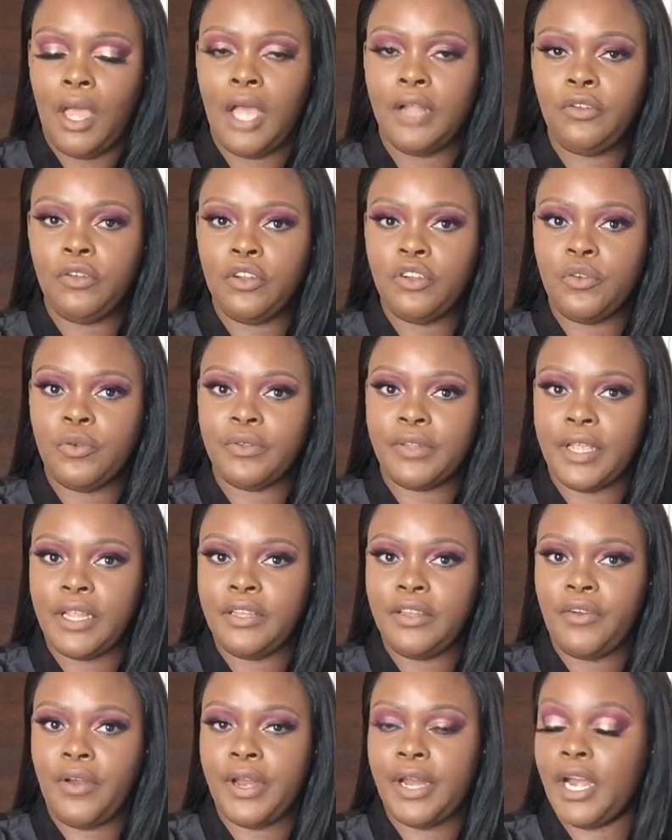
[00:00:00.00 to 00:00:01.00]
I told you it was
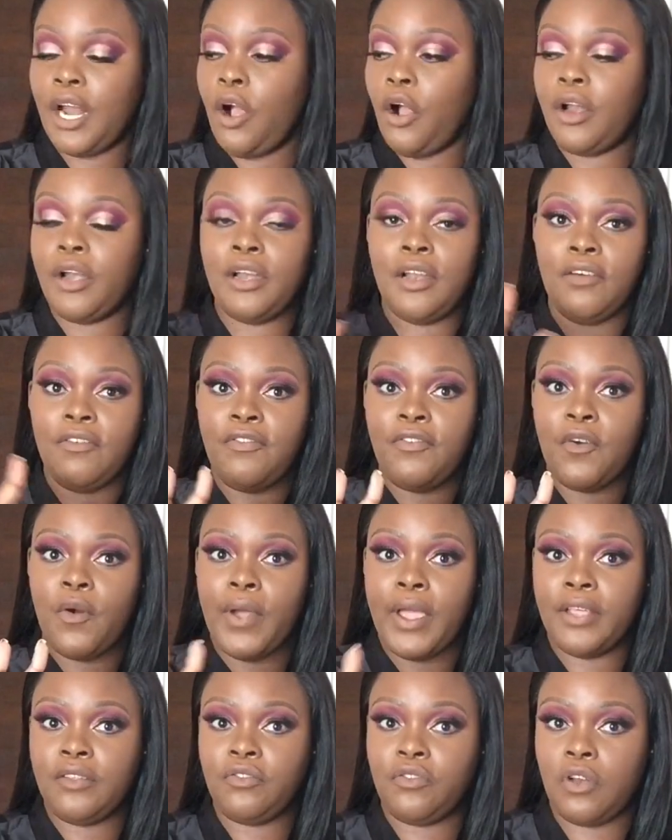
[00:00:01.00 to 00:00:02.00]
80 rand, and I got in a
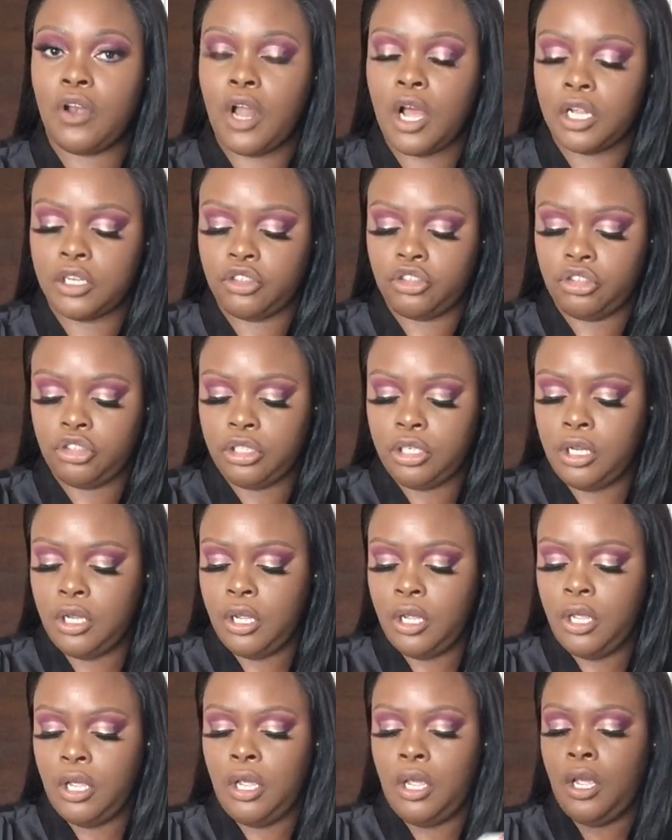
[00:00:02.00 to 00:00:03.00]
4 extra large.
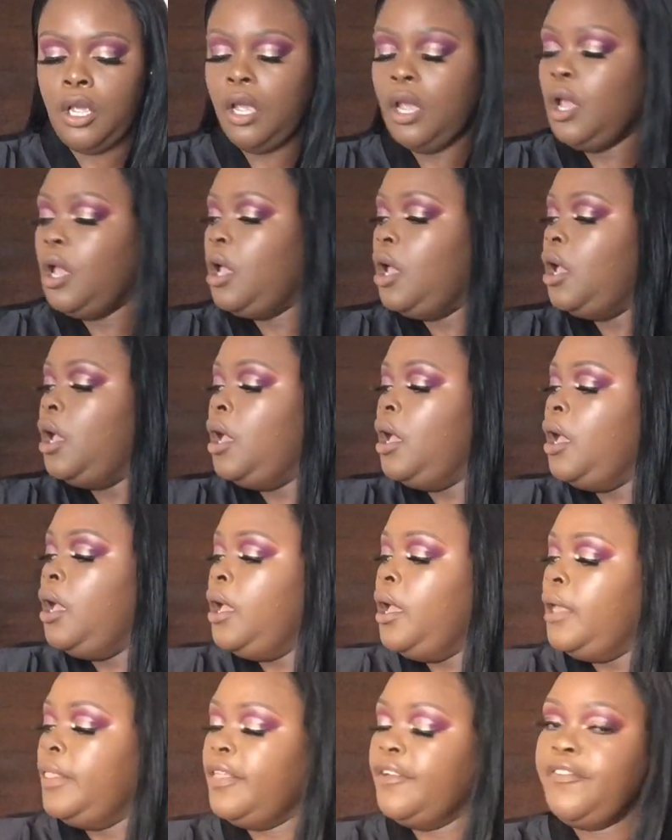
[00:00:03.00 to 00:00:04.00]

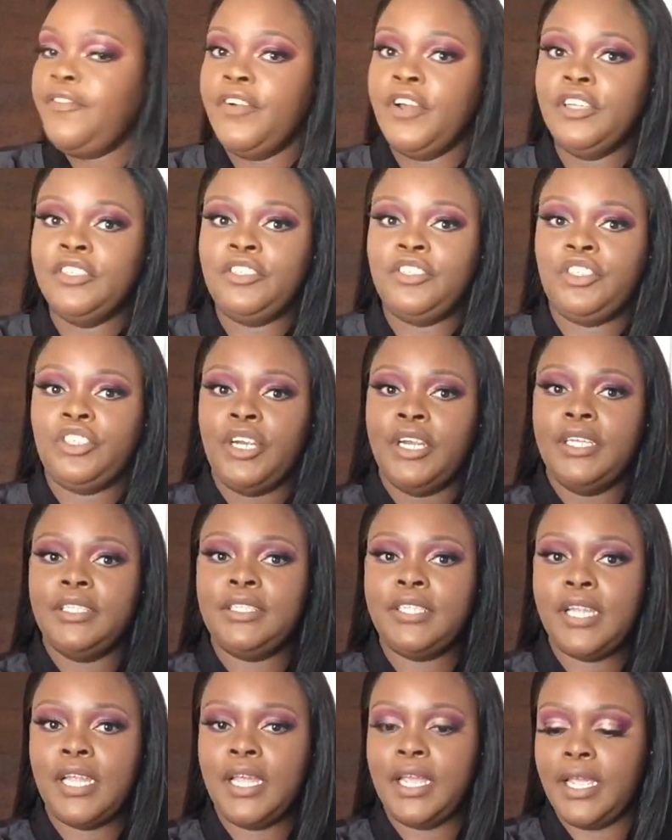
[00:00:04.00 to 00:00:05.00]
The first
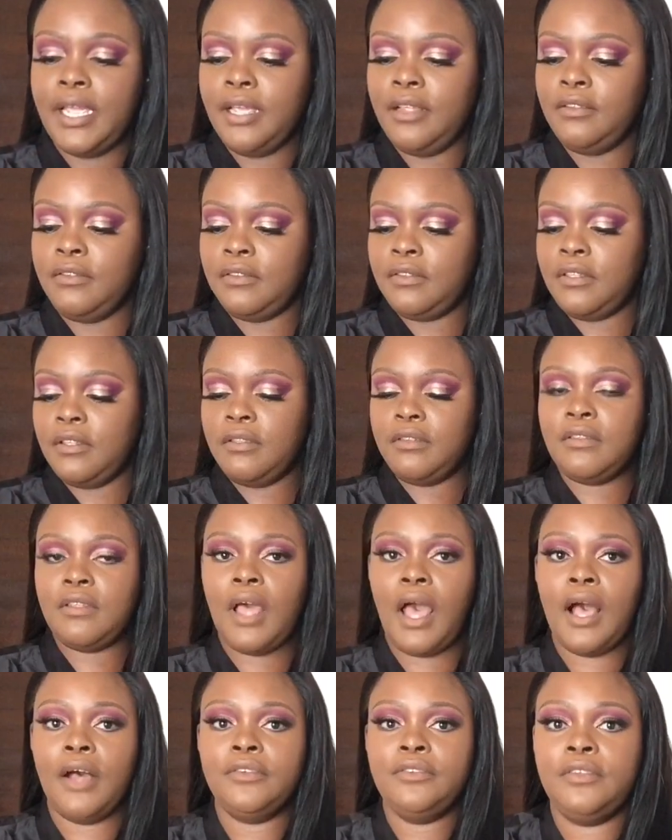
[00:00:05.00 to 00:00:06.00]
dress is this
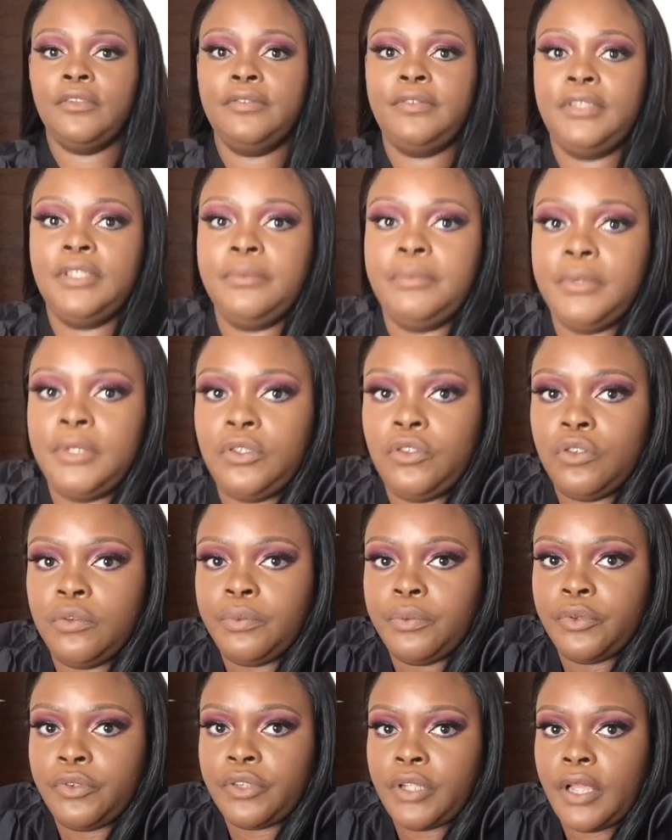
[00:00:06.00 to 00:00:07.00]
House of CB
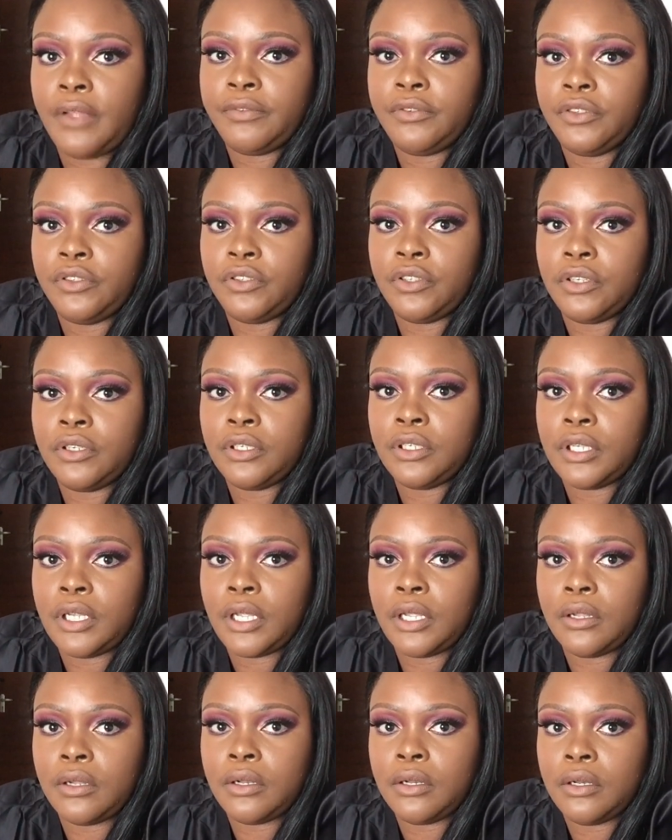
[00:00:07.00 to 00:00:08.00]
dupe, which I have to turn
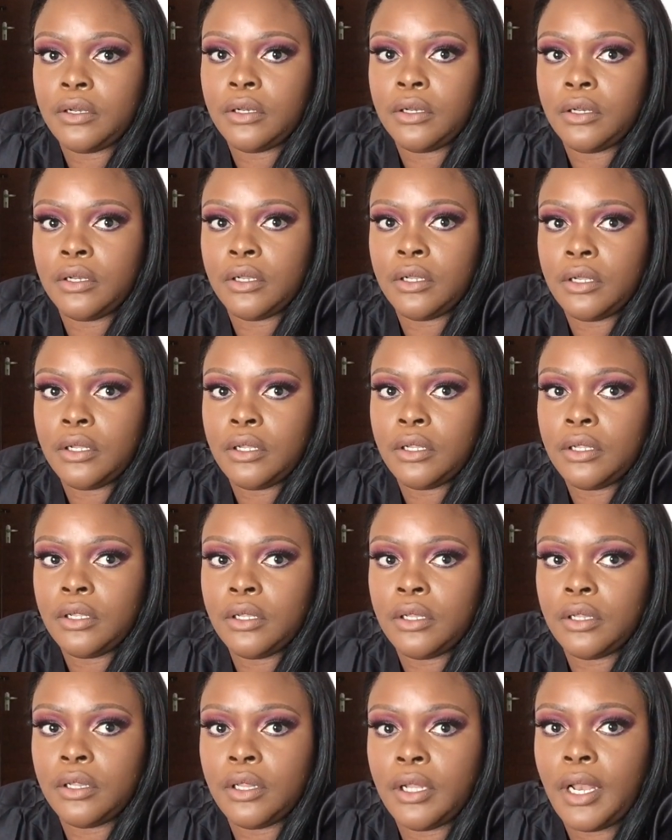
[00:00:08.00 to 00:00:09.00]
down
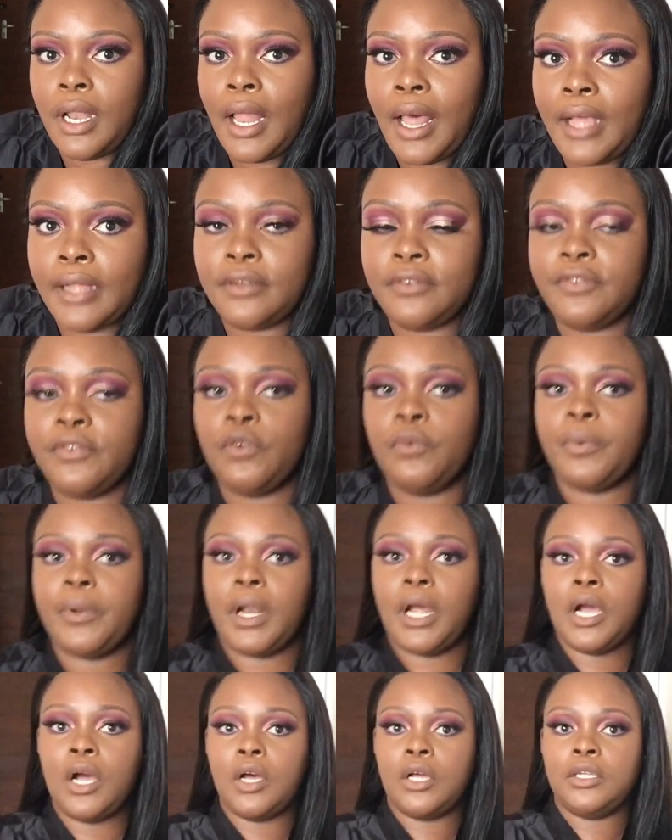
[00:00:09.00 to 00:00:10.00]
the light for,
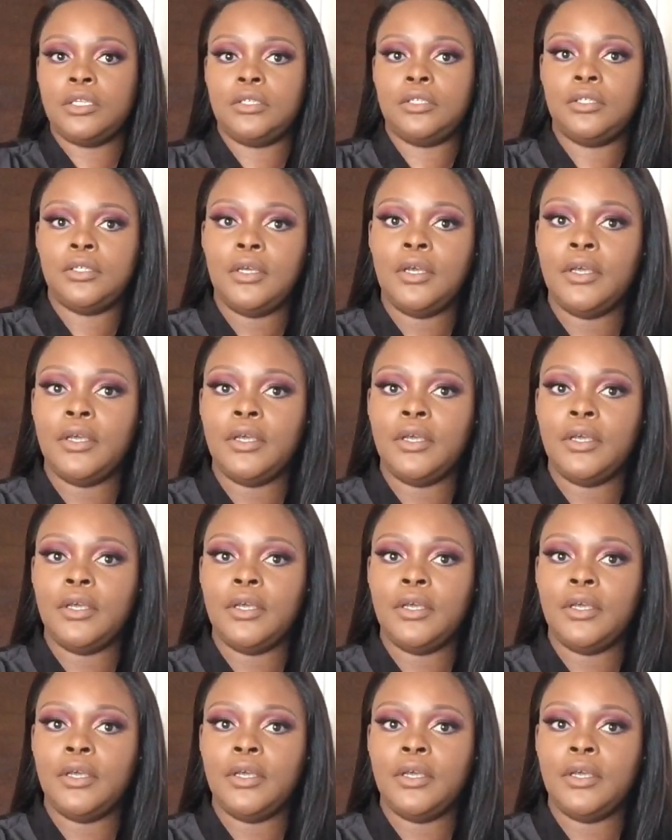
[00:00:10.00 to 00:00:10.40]
but I can't.